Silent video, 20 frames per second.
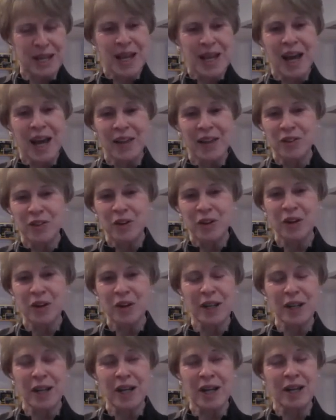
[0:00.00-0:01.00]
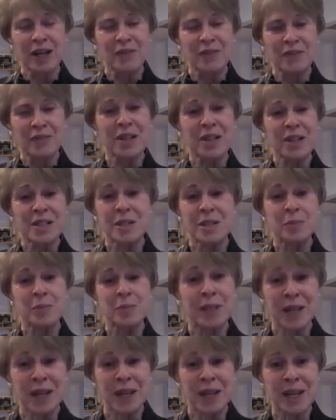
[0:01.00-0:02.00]
and there are very
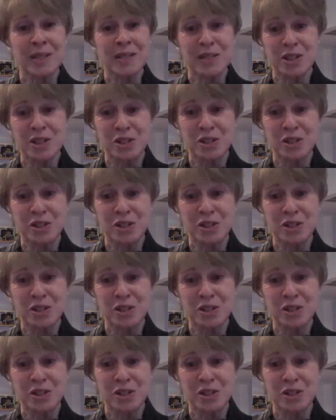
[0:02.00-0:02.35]
simple tests